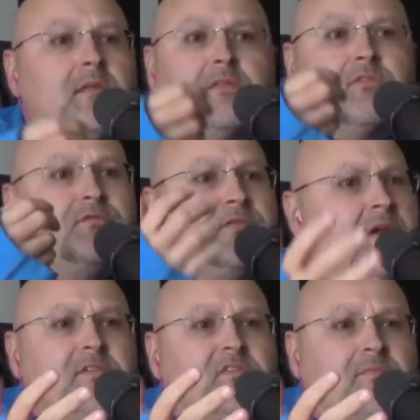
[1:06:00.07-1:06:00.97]
It's
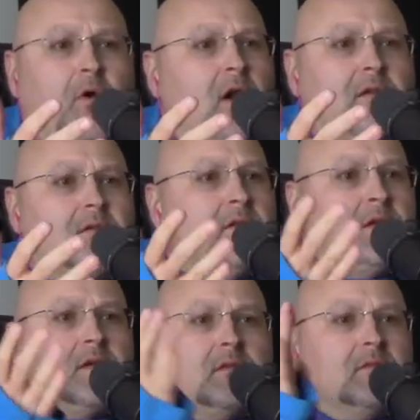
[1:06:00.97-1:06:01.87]
very smart
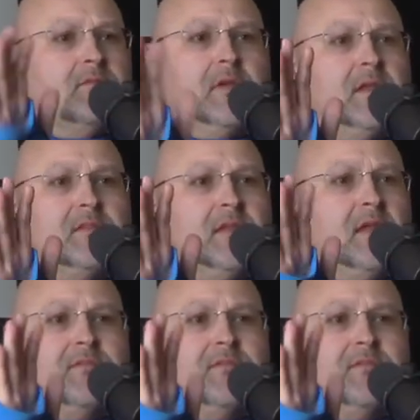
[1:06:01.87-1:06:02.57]
and